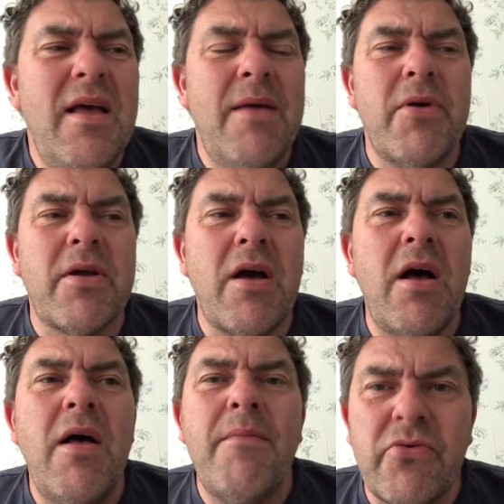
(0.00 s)
My car,
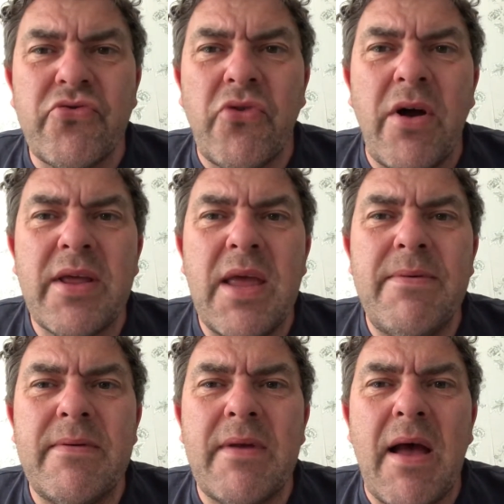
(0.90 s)
but trying to keep
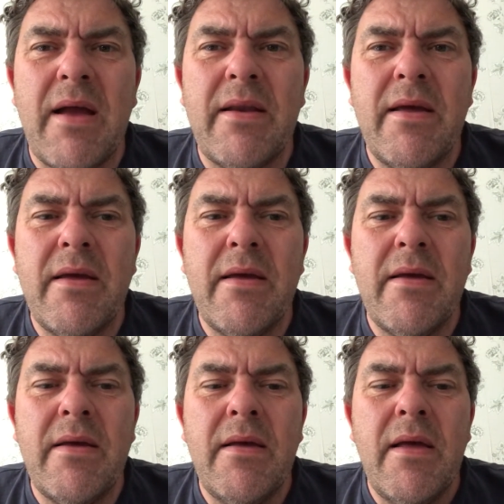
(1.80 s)
it down.
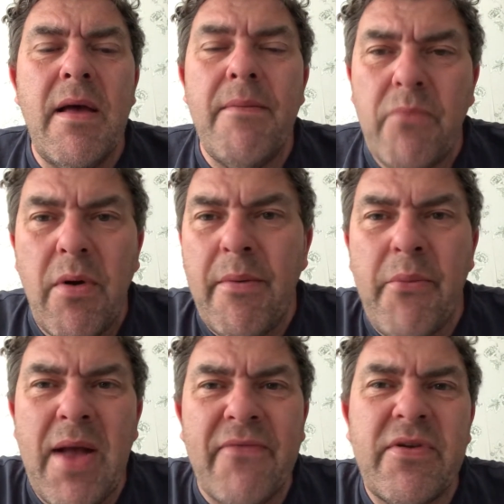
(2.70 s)

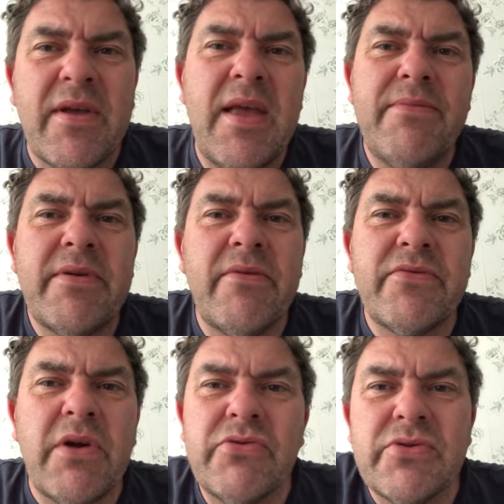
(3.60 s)
We have to keep
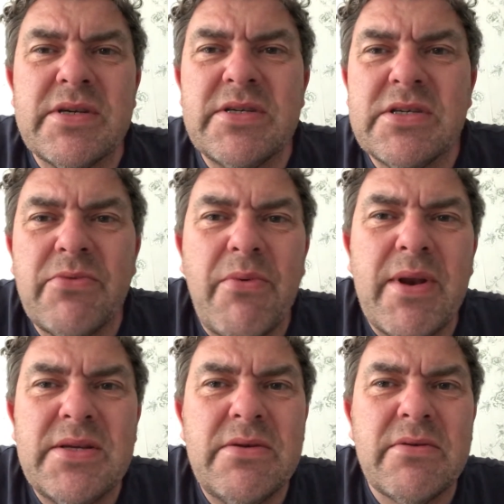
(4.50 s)
social distance, so we went
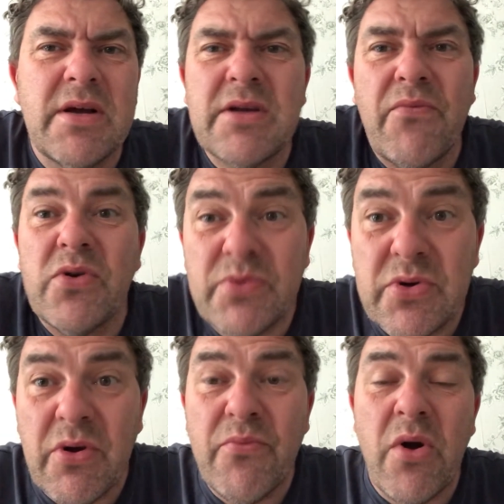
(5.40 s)
in two cars. Otherwise, we'd have
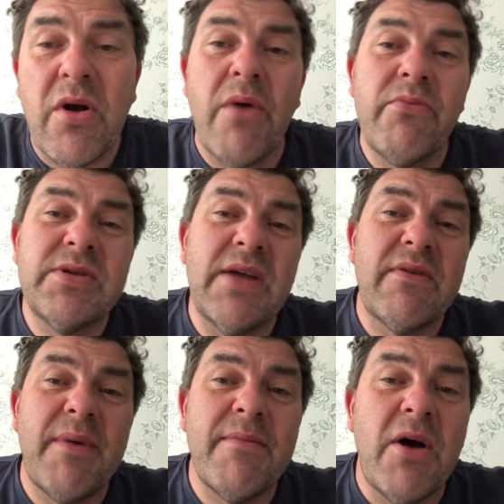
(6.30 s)
gone in one car and we saved a
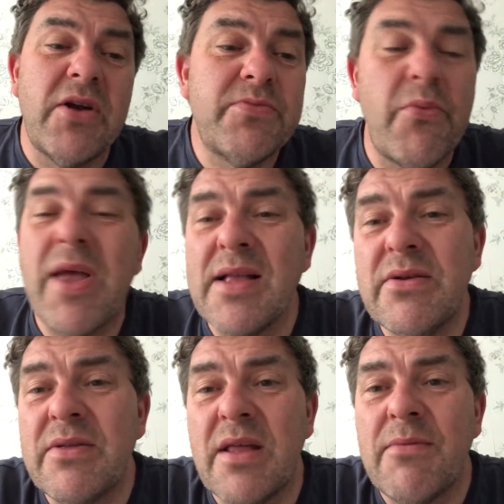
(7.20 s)
bit of the mileage, but we can't
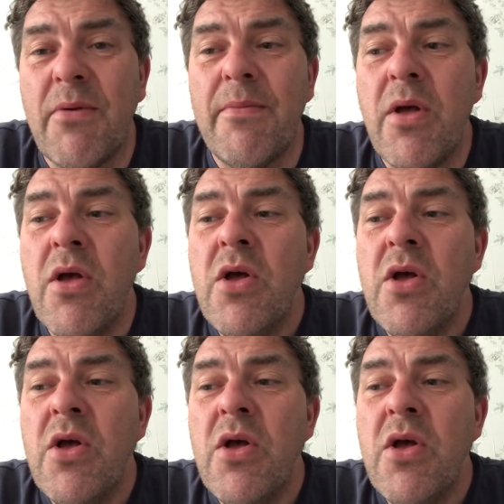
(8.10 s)
do that at the moment.